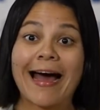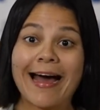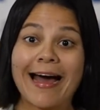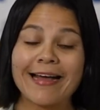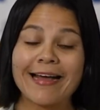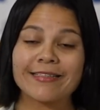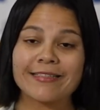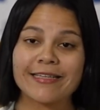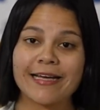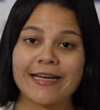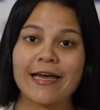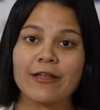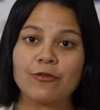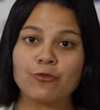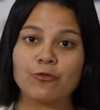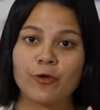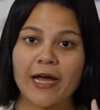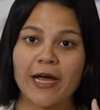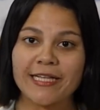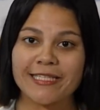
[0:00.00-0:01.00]
and
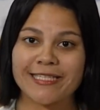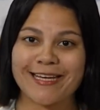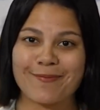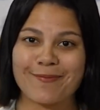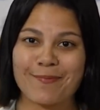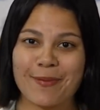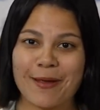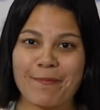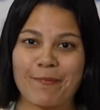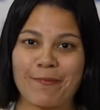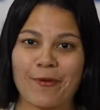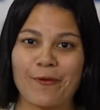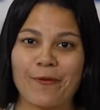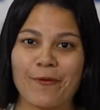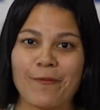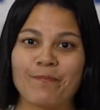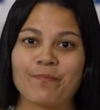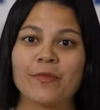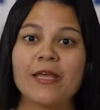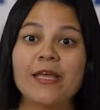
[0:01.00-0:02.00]
educating
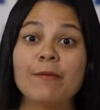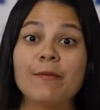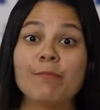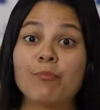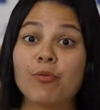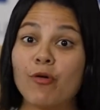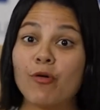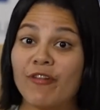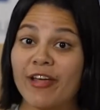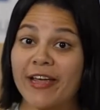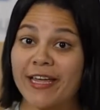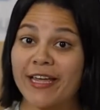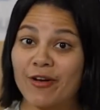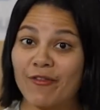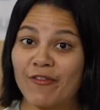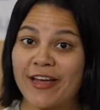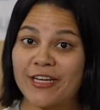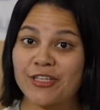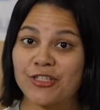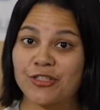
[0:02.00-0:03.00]
people, improving
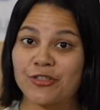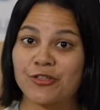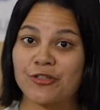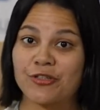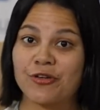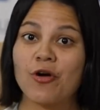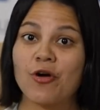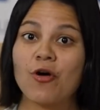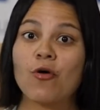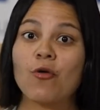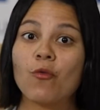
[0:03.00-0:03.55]
innovation,